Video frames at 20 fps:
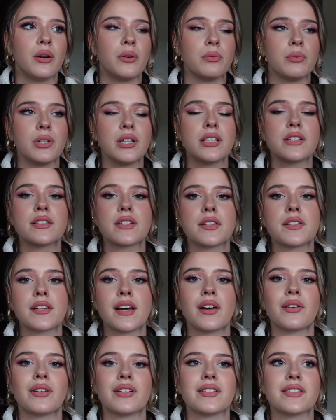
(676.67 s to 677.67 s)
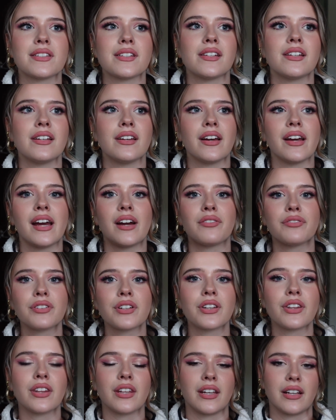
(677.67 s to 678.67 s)
really sit down and see
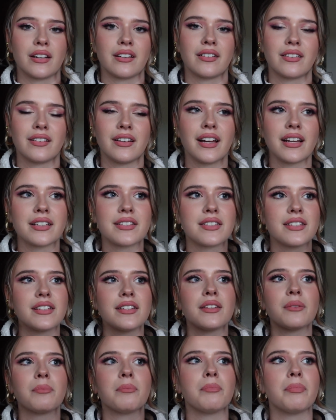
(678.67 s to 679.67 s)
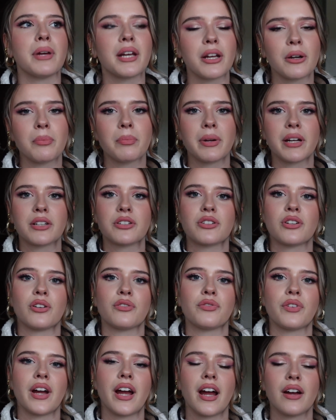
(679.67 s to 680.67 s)
everything, like see the bigger picture
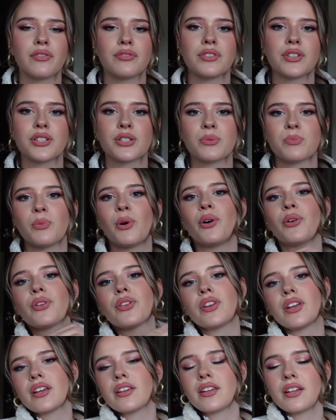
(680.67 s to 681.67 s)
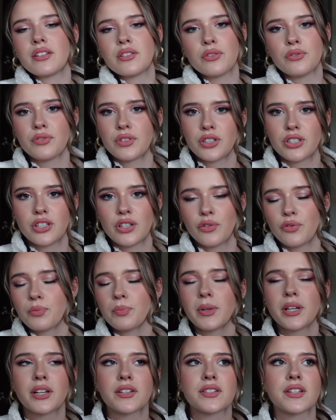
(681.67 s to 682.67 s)
of every small thing that you've achieved,
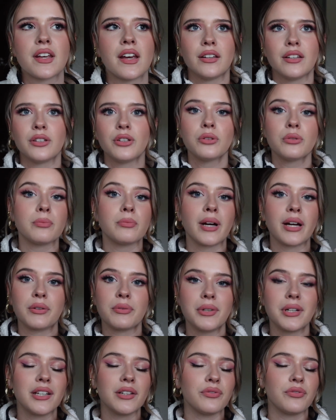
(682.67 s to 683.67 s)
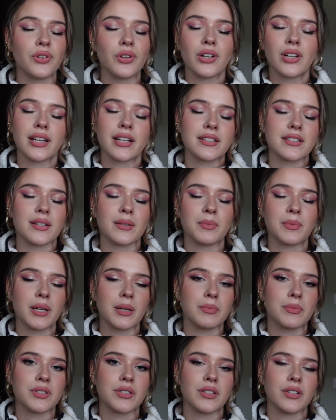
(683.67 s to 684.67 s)
because you might really feel like
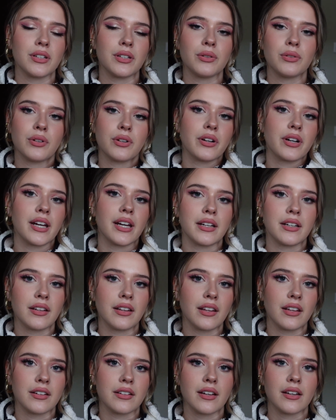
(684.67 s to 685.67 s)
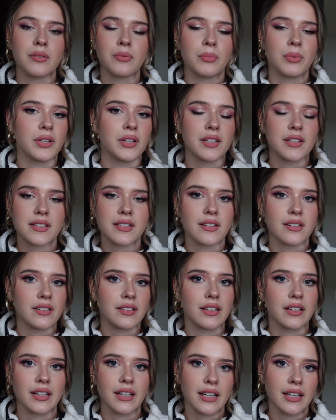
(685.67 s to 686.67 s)
sometimes you don't get anything done, but that's not
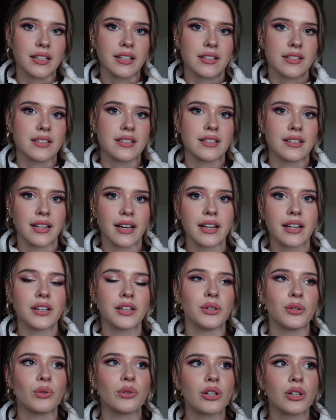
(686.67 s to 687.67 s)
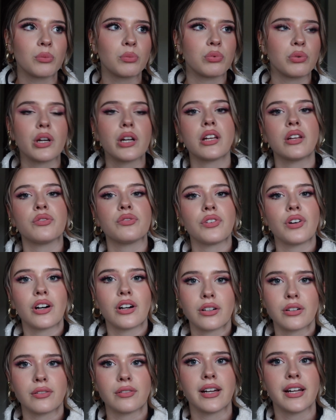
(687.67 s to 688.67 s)
the case. Like, you're pretty far
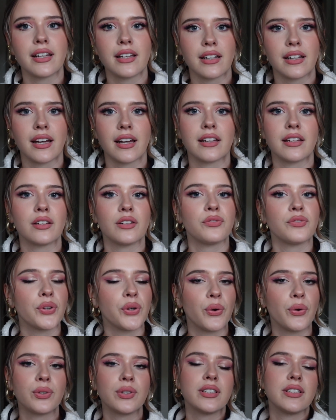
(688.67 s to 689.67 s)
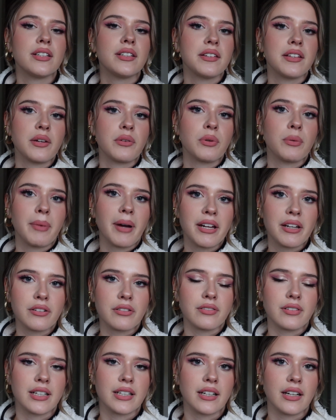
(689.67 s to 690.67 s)
already, and if you only need that reminder
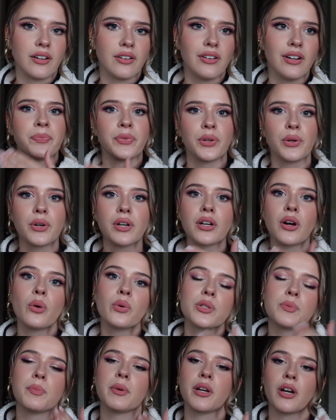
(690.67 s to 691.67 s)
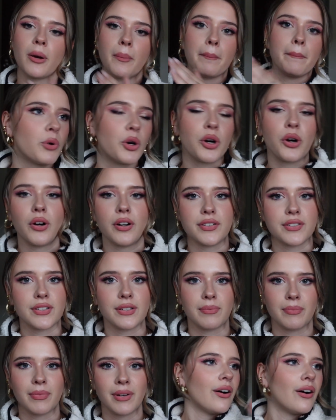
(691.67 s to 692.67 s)
right now, you can always become more
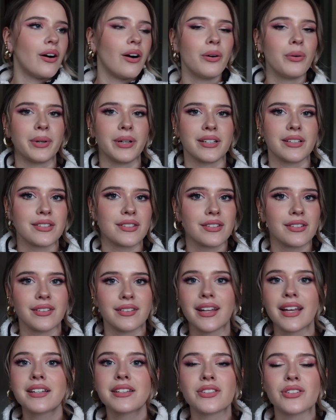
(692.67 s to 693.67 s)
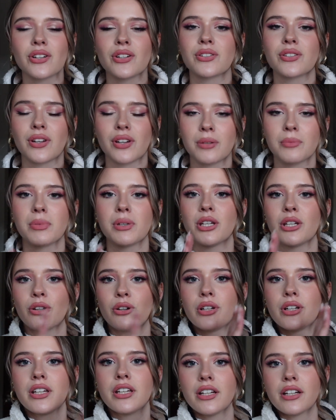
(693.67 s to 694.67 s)
awesome. Always. Next year is going to be
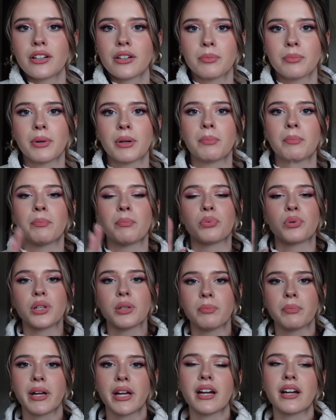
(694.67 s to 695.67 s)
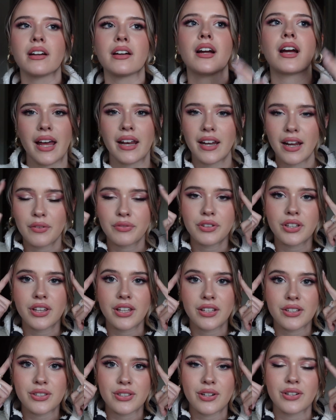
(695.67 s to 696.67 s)
your year, but prepare, and
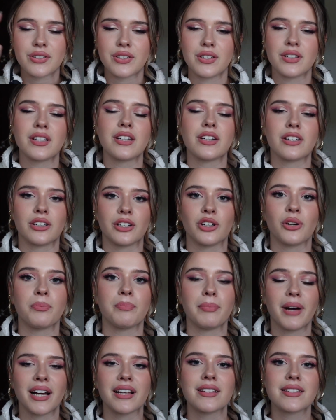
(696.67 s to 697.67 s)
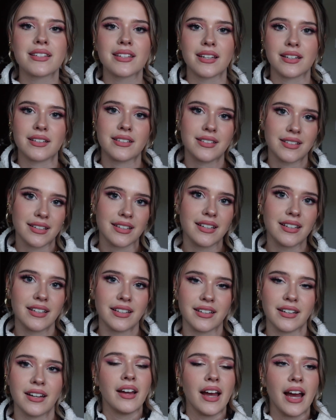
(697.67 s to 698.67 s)
everything starts in here. Your mindset is
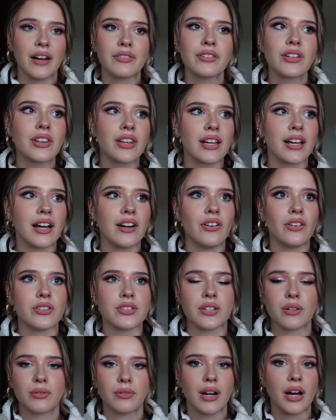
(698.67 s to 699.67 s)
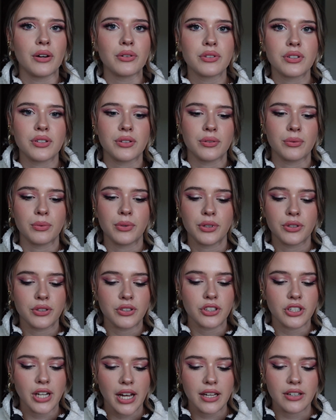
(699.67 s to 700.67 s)
key. Everything else around you will
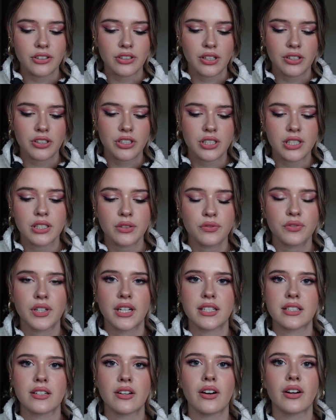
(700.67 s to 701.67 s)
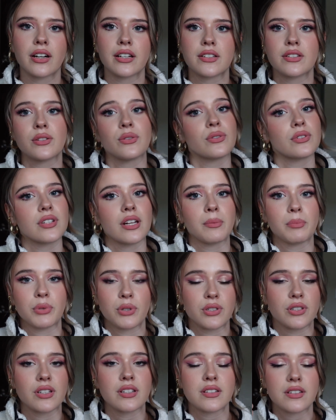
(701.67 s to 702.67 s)
change and shift as long as you stay
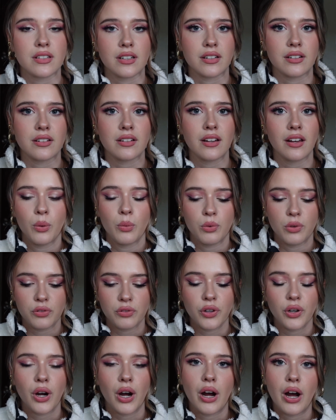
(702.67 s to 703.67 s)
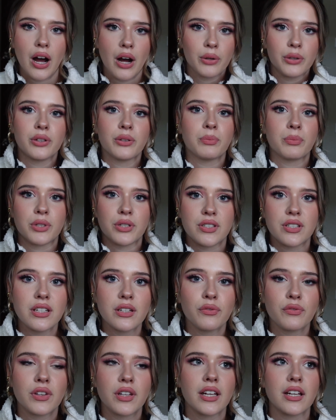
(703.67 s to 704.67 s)
persistent with how you
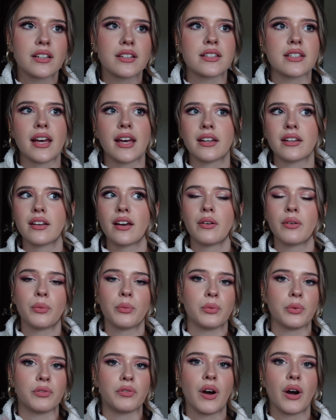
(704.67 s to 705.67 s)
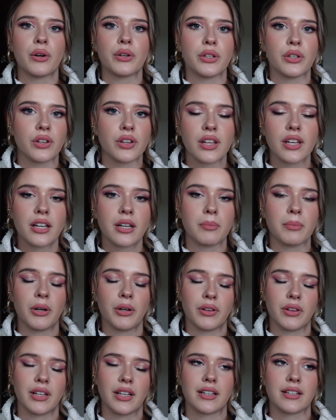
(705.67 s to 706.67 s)
perceive things and with how you think
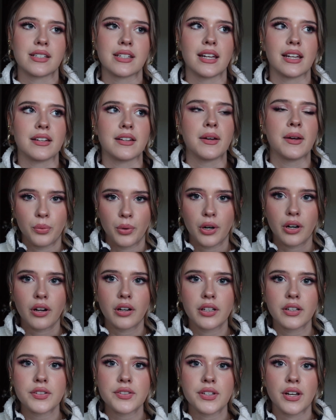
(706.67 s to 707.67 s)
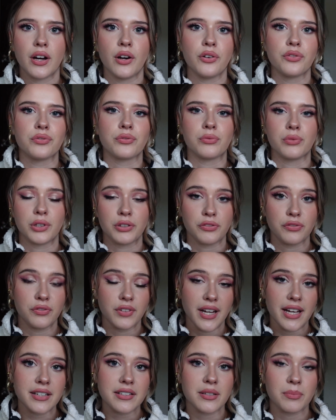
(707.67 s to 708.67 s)
about things, and work on yourself,
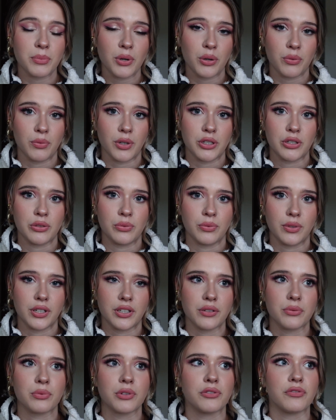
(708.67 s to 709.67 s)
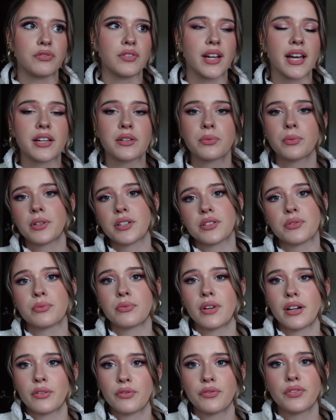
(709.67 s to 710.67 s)
reflect upon what you want, reflect what is
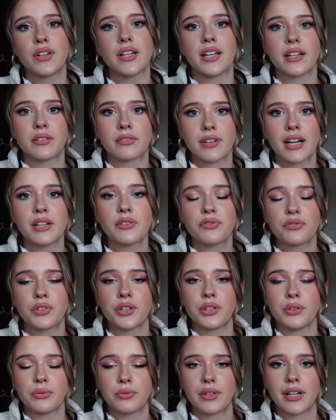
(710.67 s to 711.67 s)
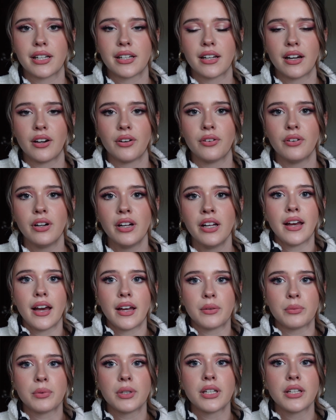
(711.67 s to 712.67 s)
feeling right for you right now,
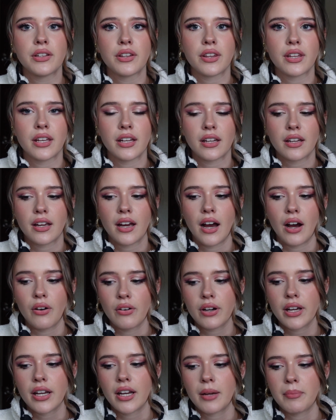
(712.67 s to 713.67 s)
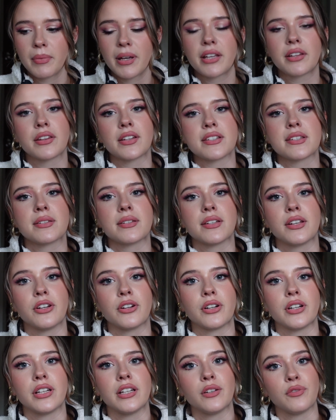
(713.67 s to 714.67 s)
and really think, how can I make this
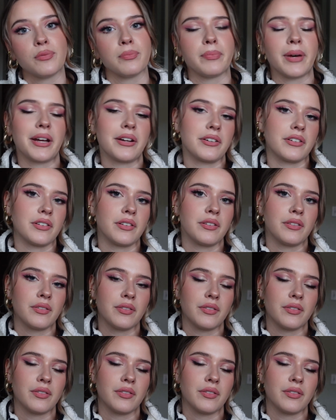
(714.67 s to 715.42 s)
year even better